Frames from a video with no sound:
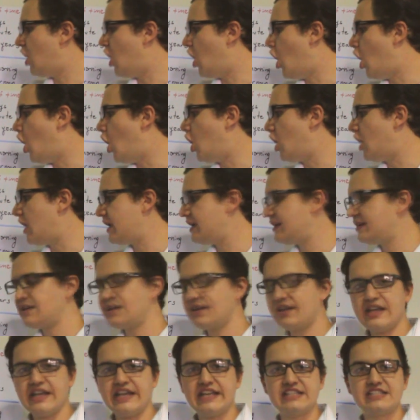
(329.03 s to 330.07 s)

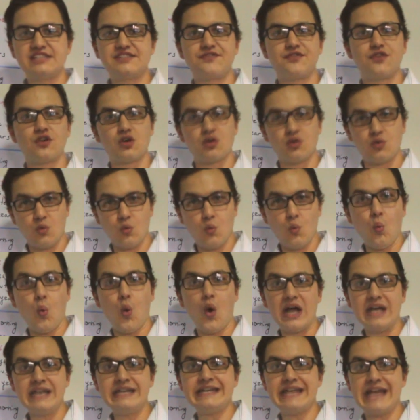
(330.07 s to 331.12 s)
On is for
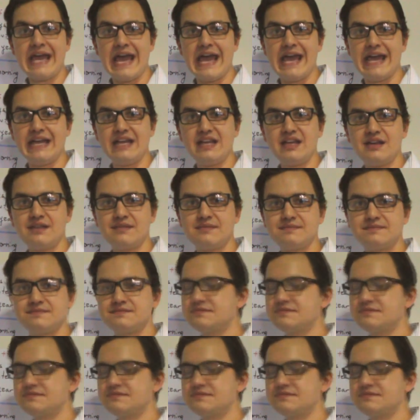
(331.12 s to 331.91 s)
one day.